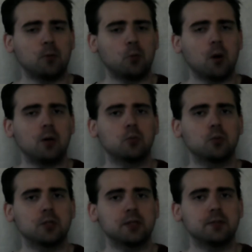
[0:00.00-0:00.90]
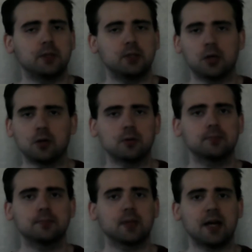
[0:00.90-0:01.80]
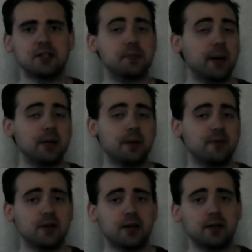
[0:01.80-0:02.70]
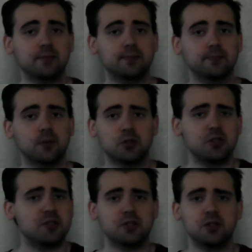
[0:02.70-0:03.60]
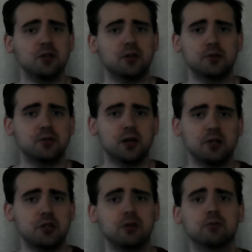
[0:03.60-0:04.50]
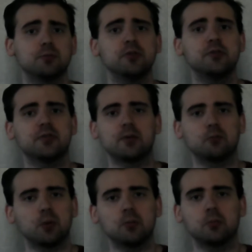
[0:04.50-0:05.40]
what would, as a Spider-Man fan, or just a general movie fan, what